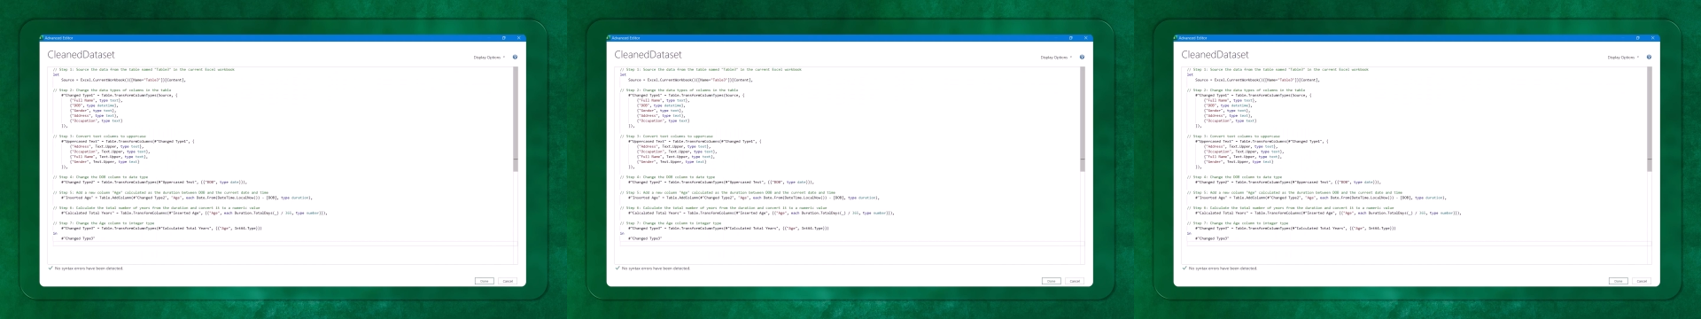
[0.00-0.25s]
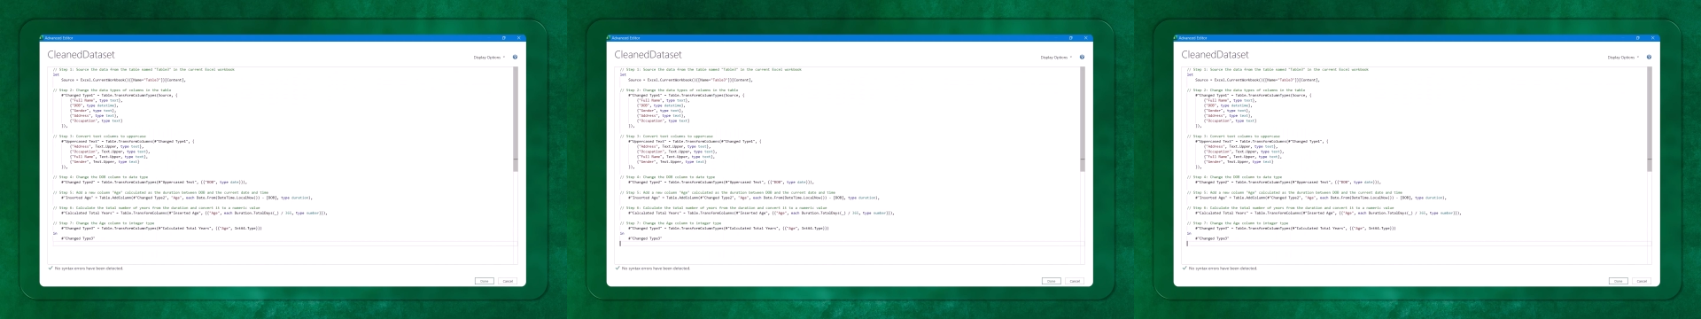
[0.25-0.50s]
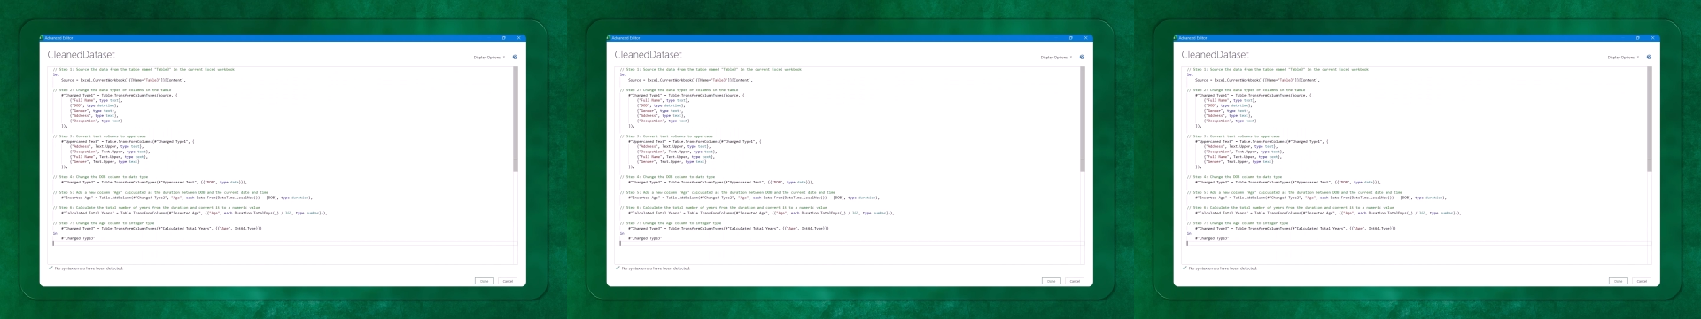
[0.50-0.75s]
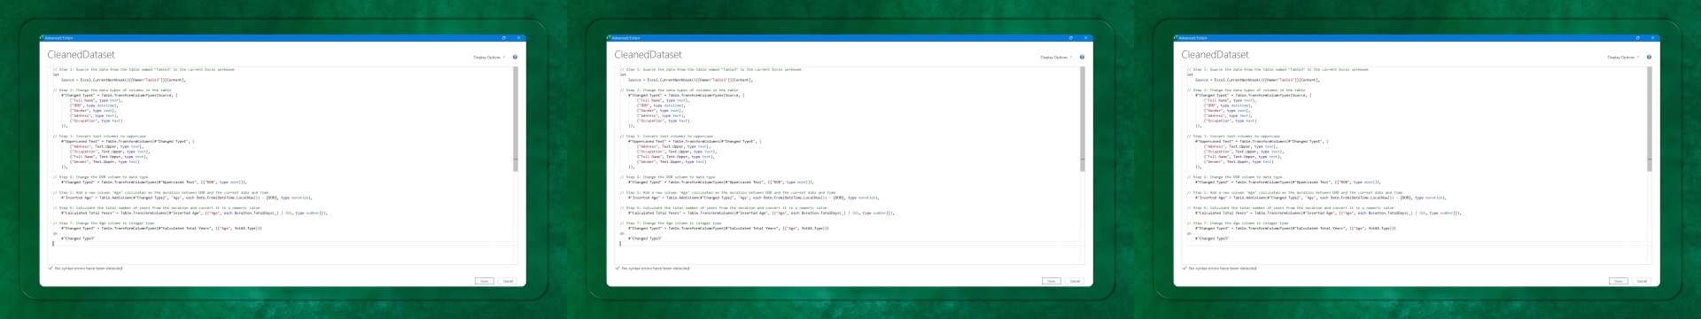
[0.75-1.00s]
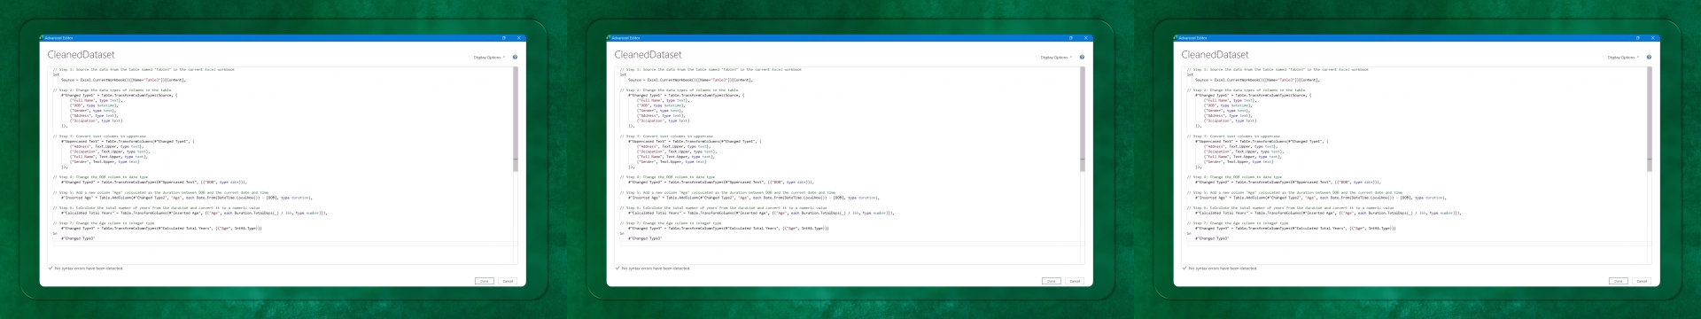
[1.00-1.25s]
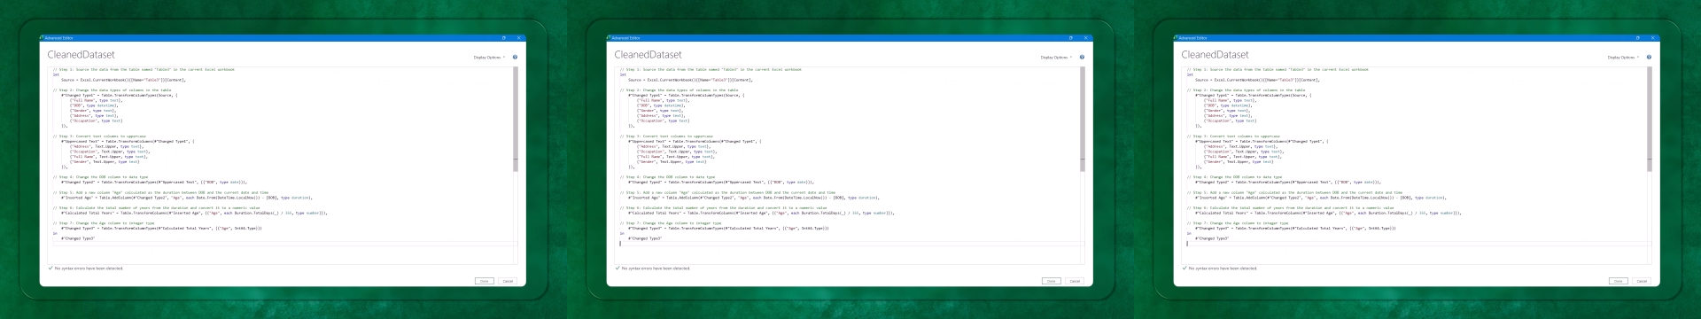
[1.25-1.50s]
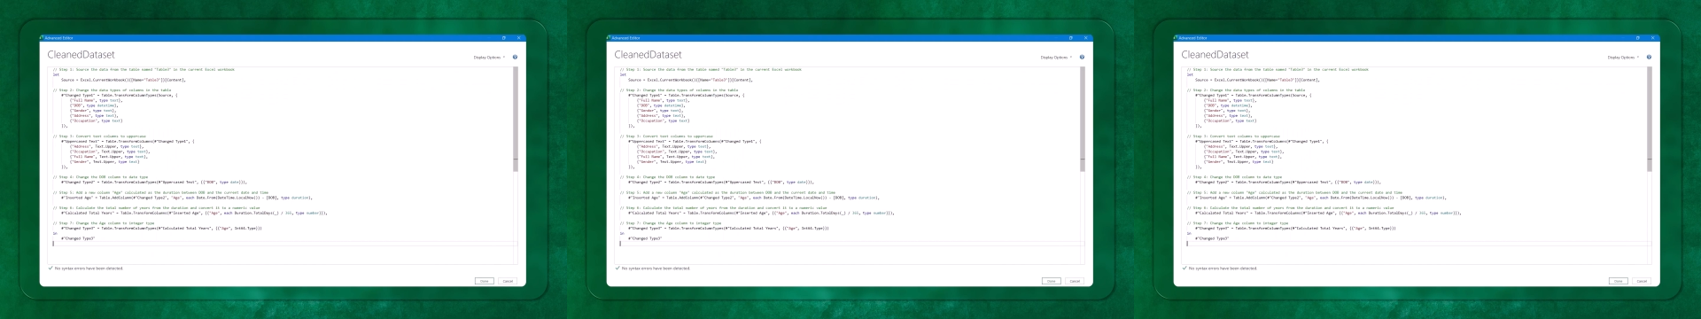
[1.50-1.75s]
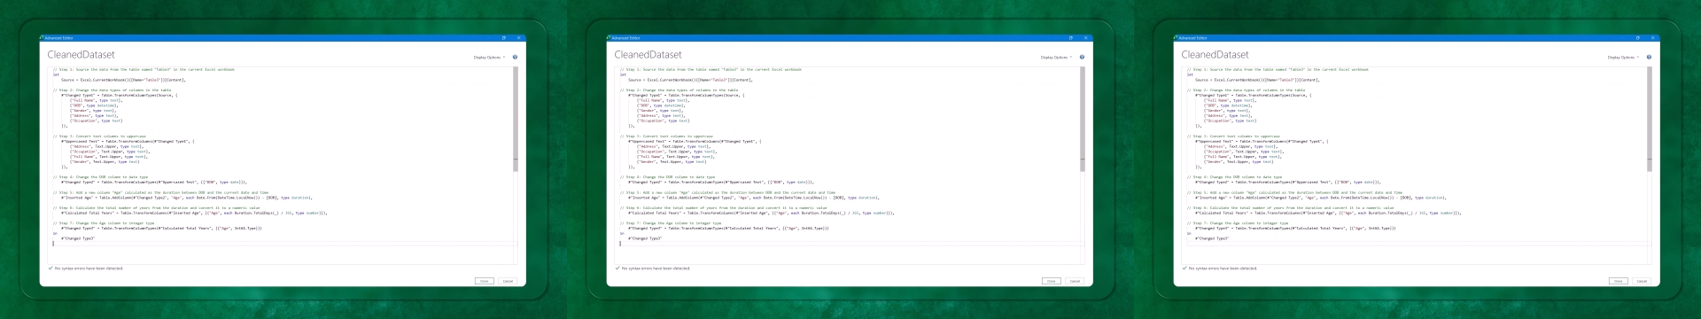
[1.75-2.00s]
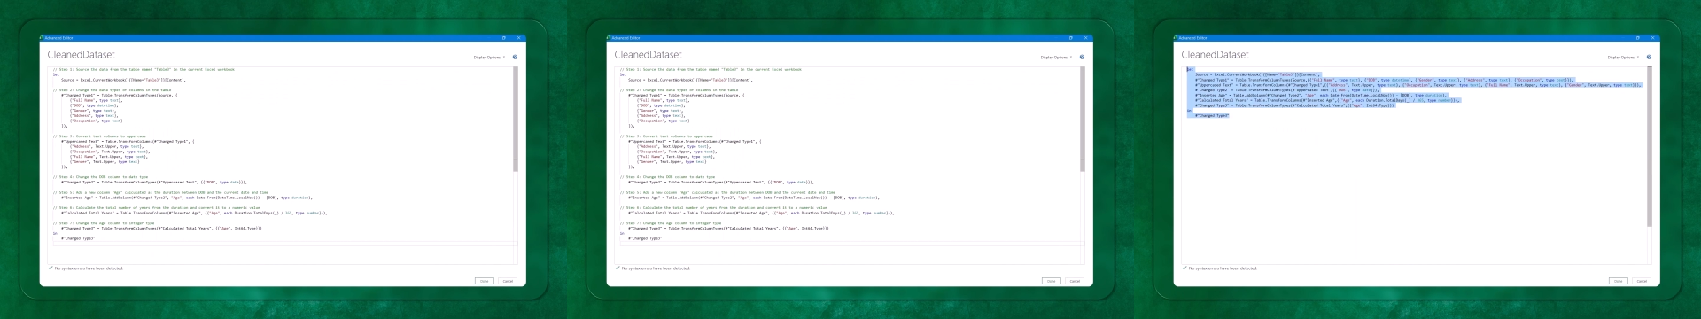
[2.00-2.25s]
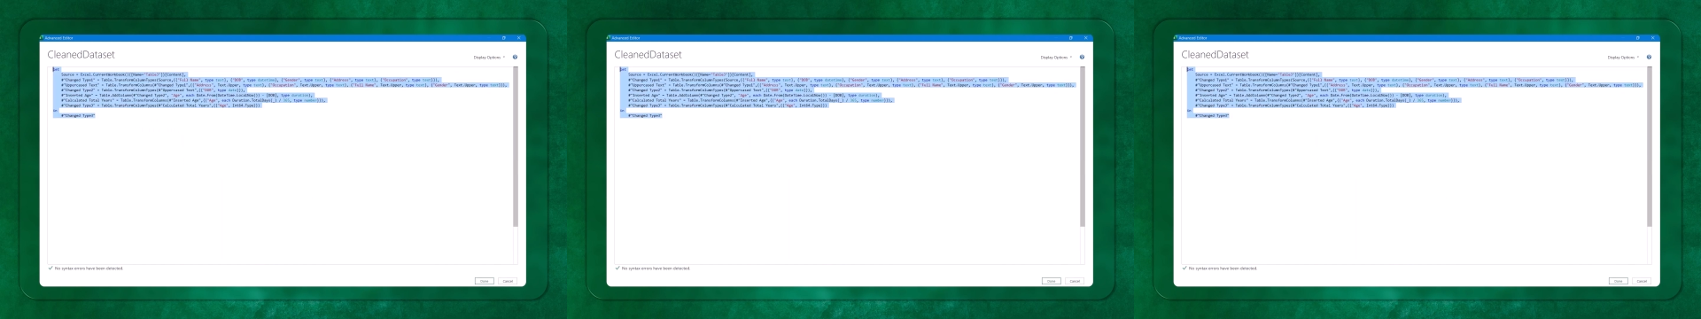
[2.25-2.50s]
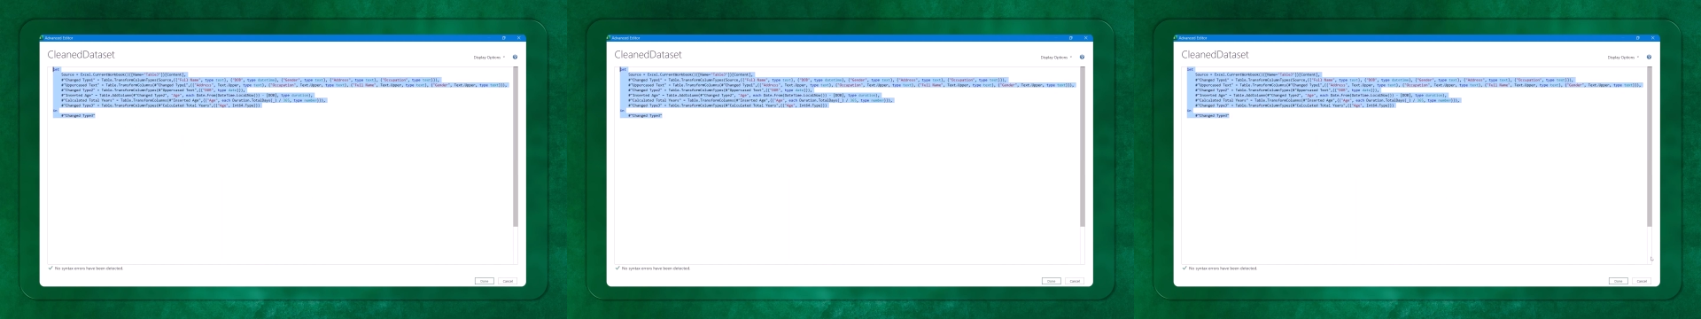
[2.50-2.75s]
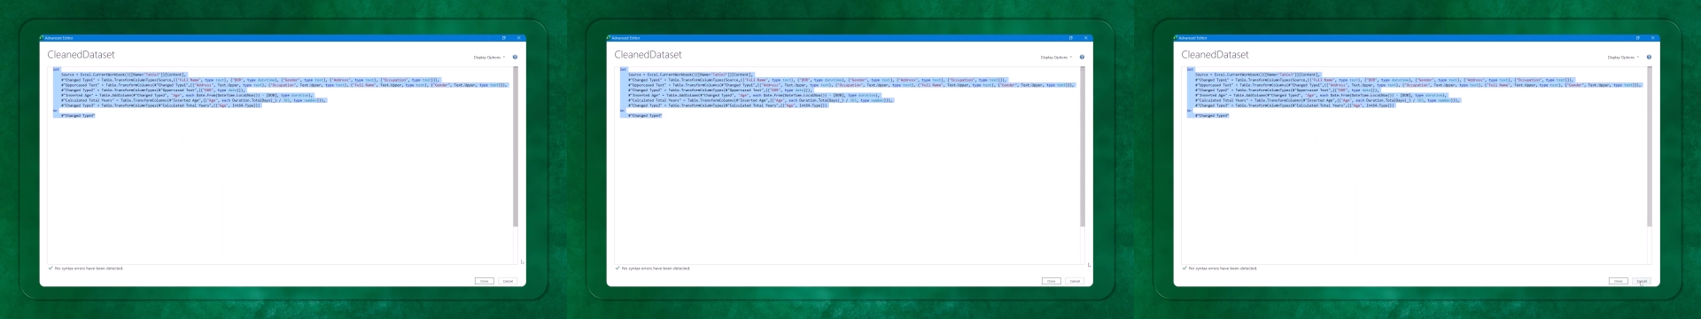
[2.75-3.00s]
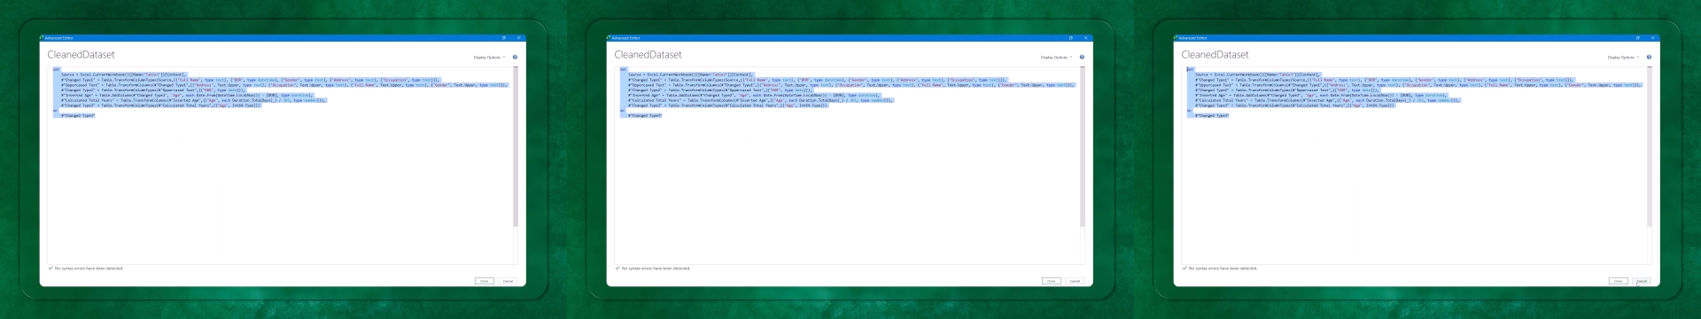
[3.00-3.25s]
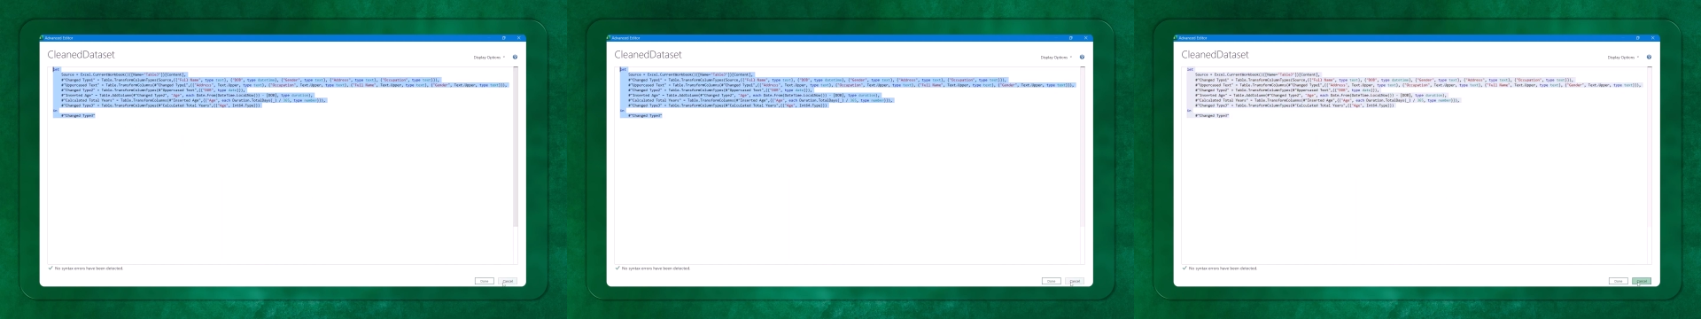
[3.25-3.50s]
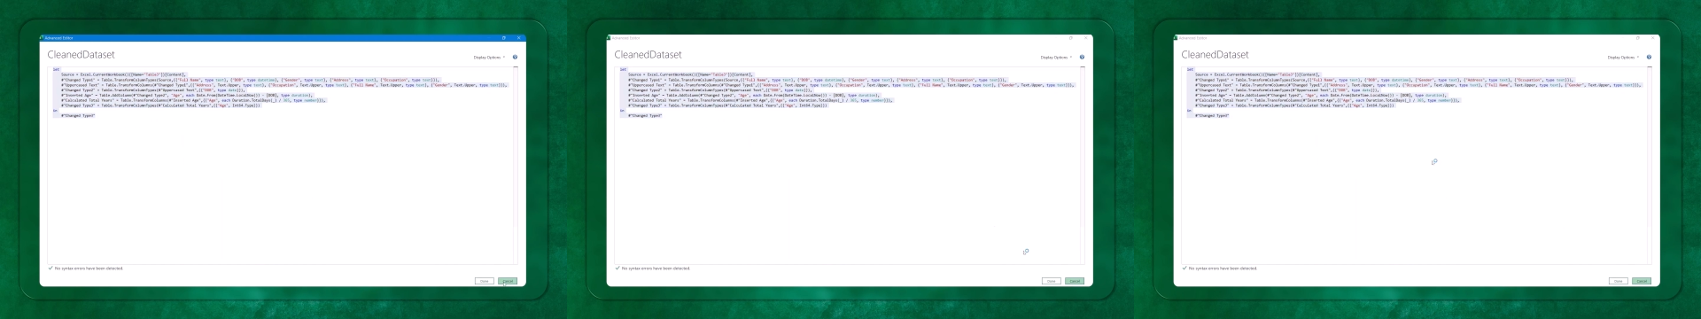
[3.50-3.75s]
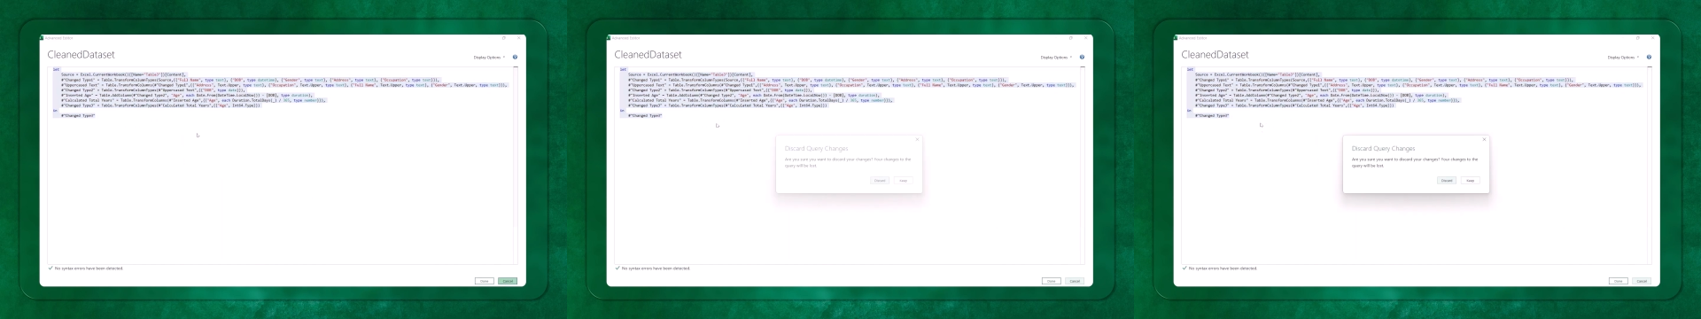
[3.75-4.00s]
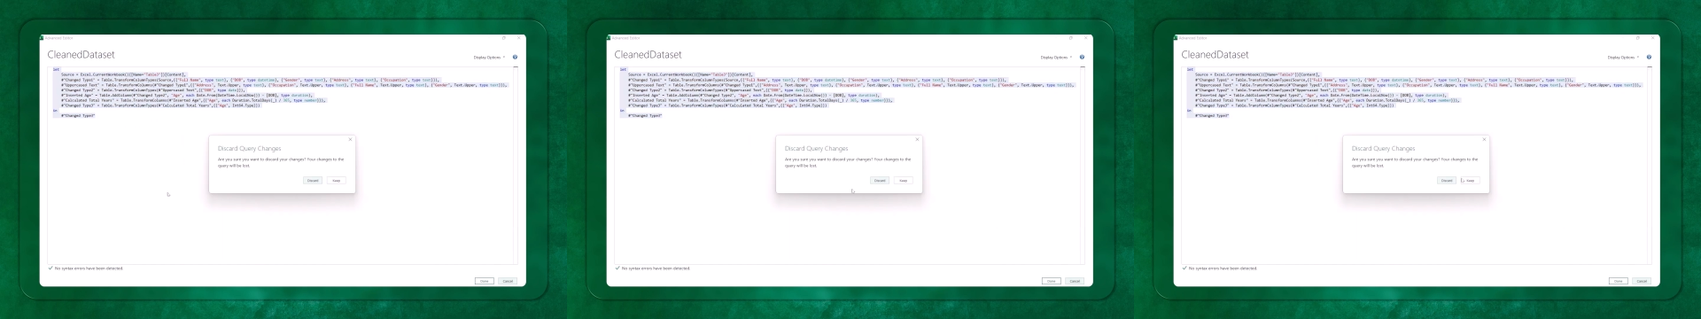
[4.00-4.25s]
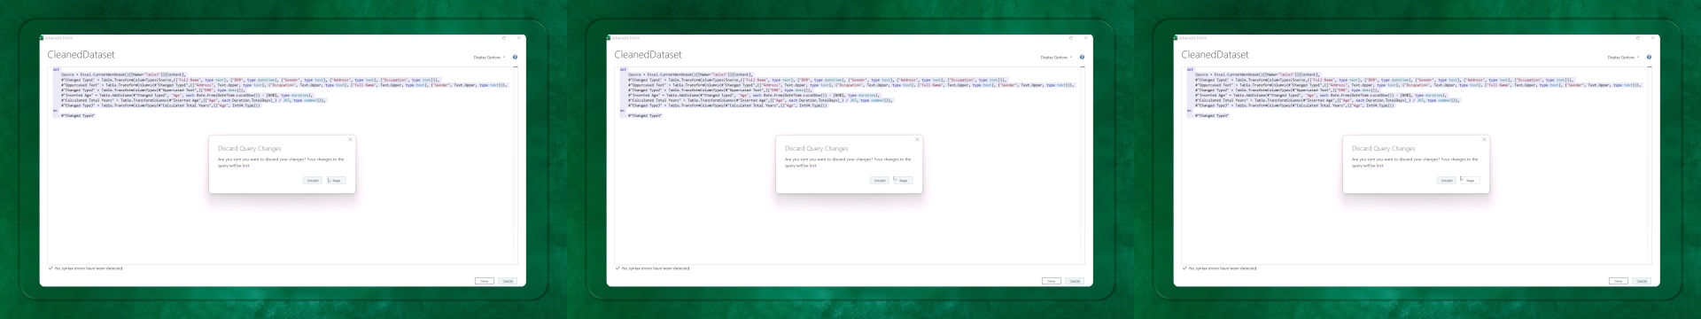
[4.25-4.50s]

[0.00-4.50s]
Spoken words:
(no speaker visible)